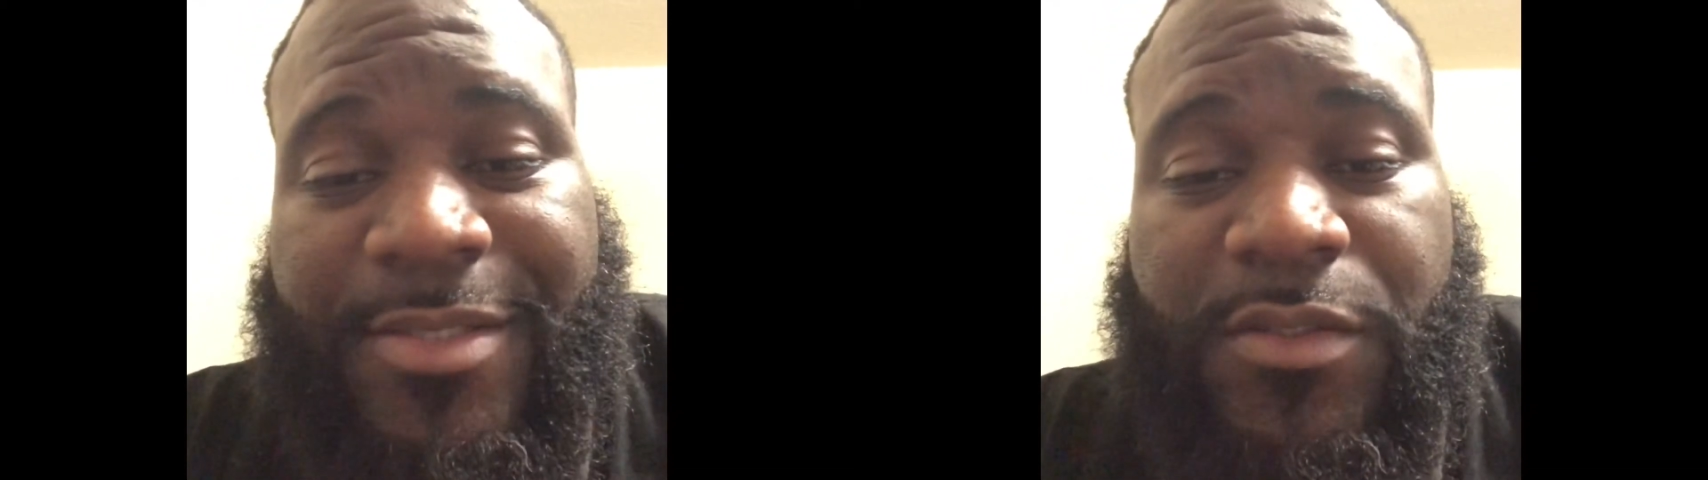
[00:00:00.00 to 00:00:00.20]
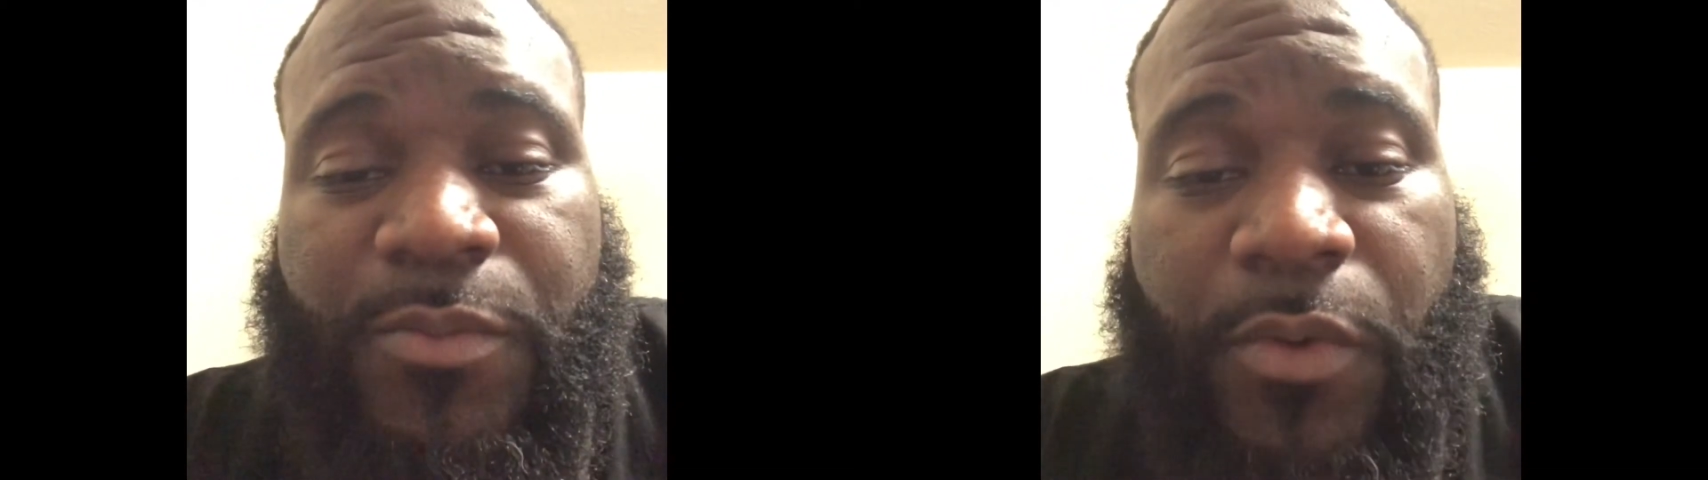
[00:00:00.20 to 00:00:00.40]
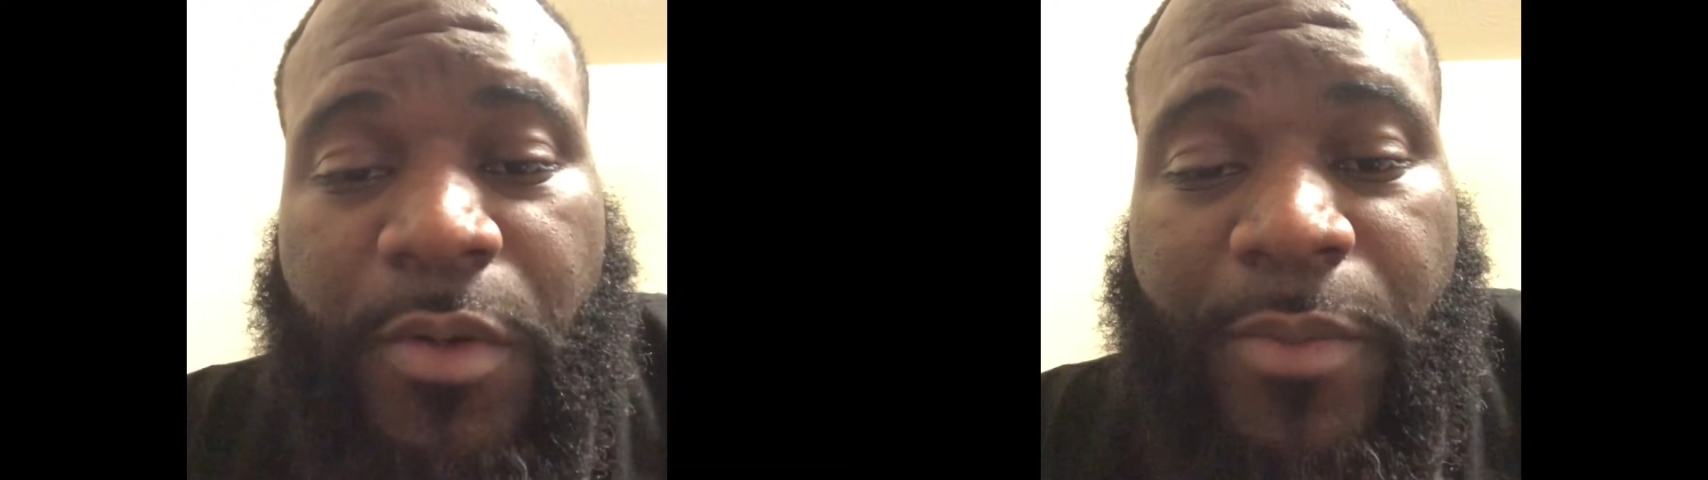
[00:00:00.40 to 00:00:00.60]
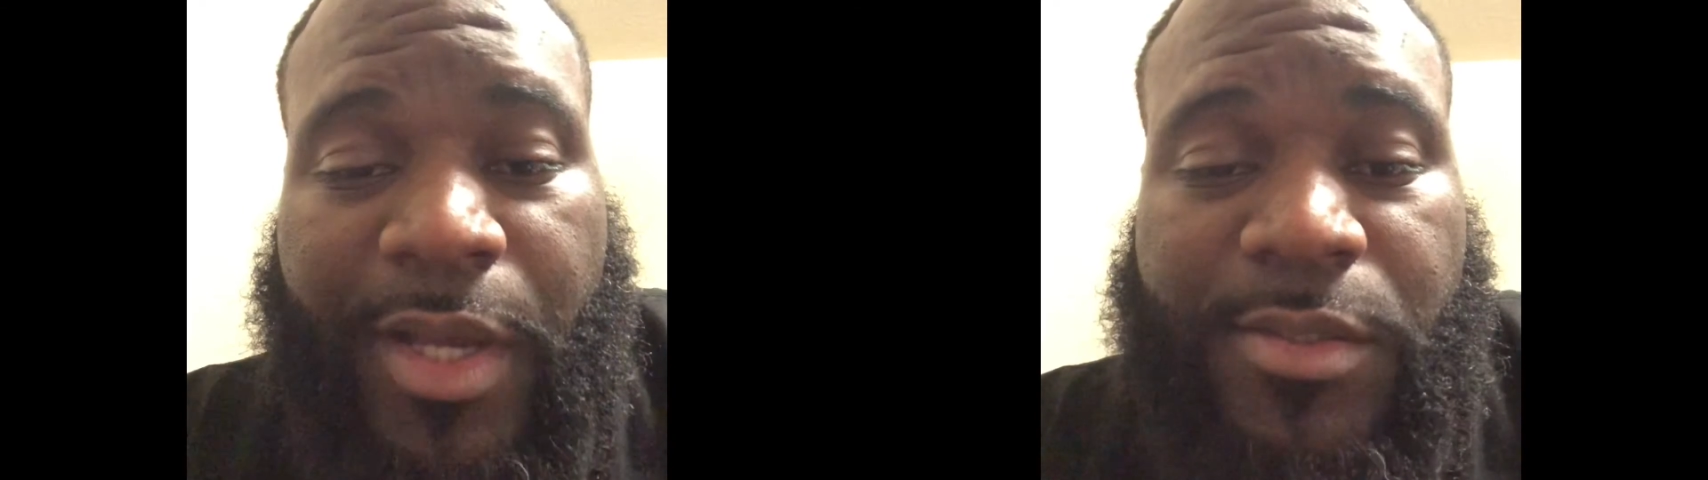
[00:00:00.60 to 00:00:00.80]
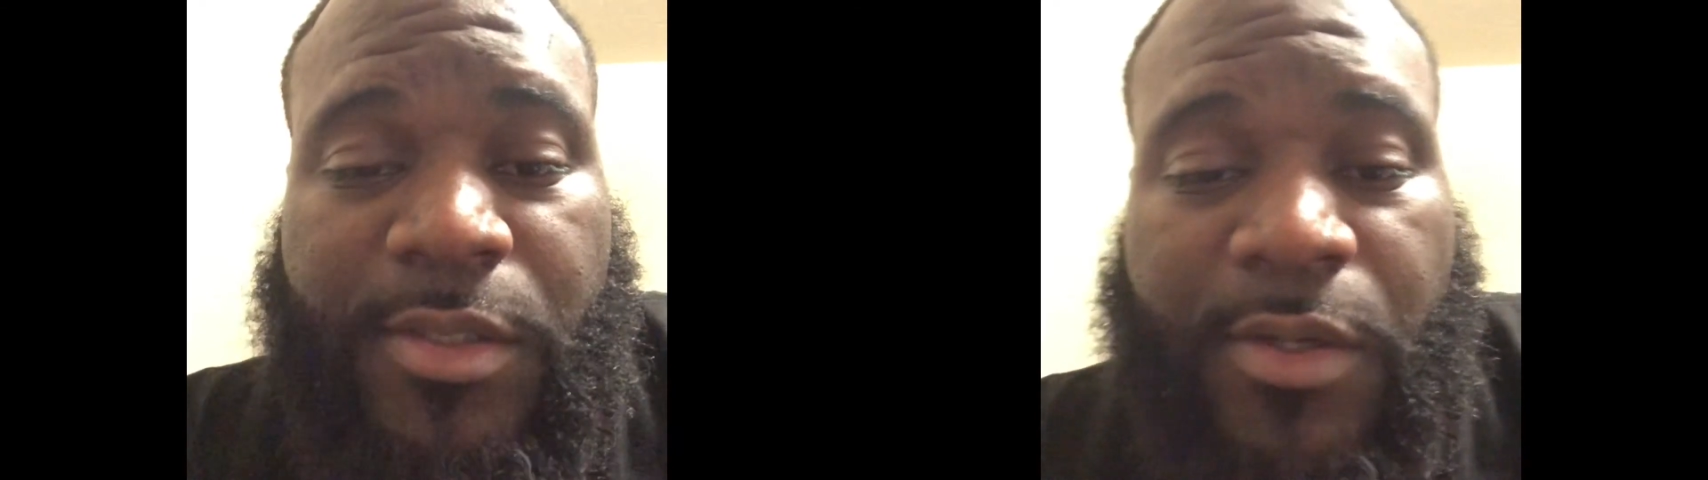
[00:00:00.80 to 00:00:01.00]
as the sport of
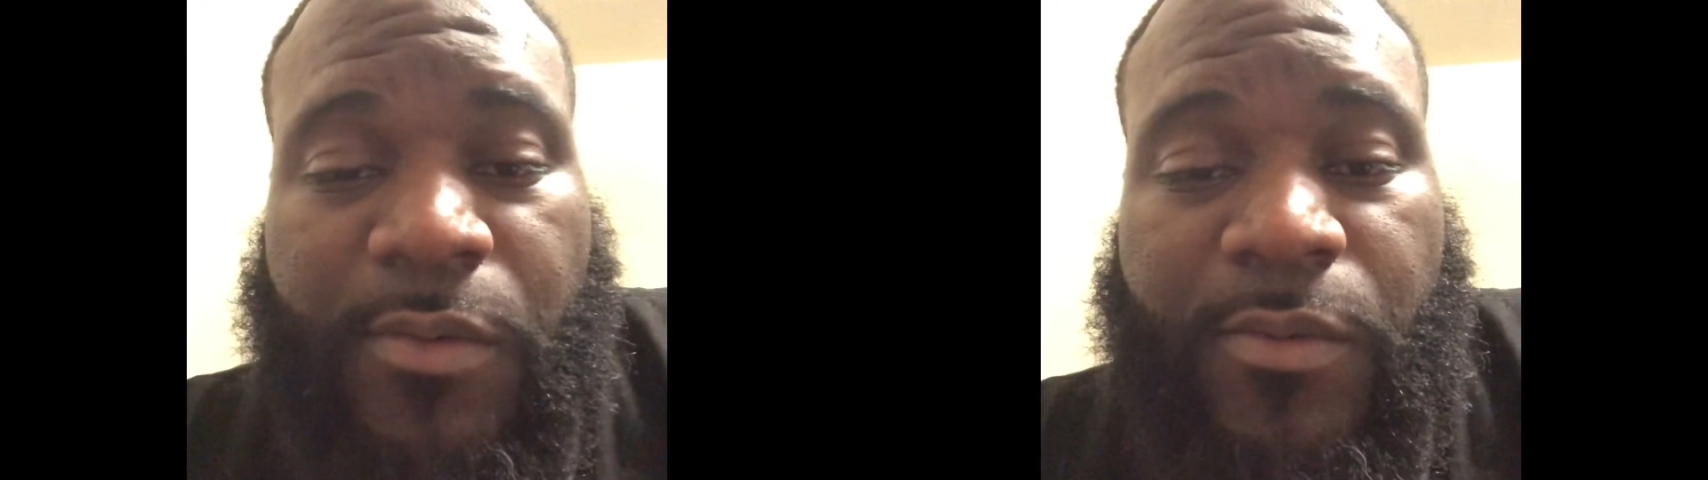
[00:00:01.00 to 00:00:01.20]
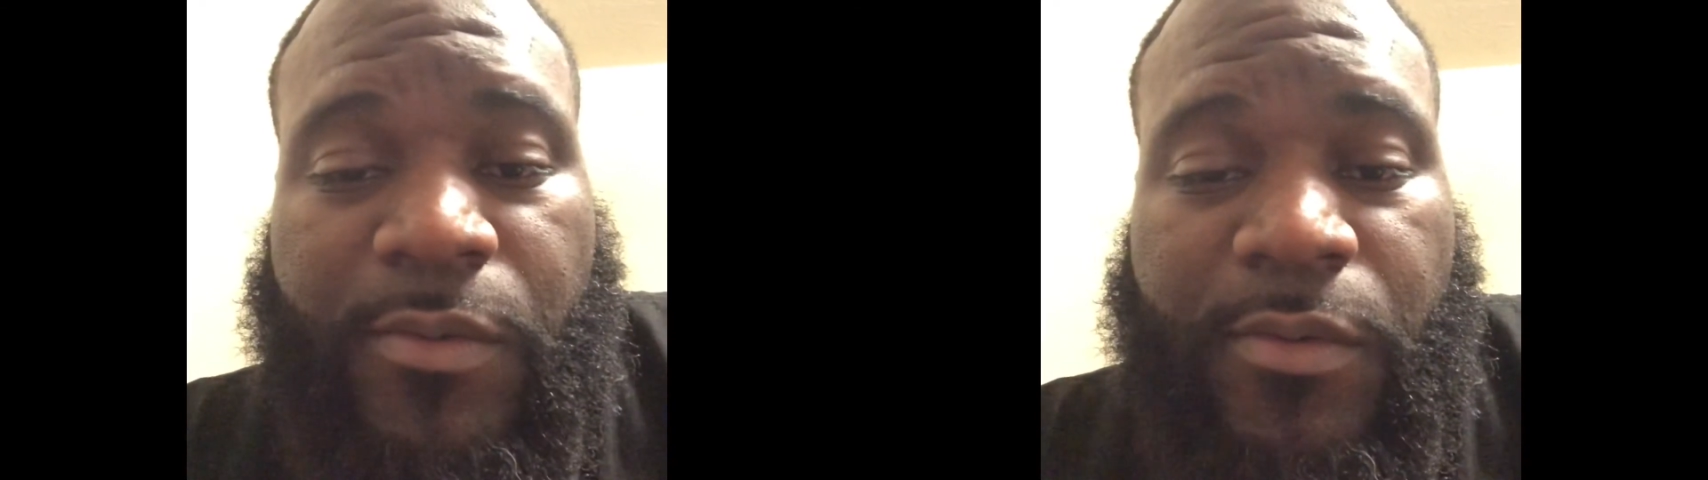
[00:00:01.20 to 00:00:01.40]
boxing go.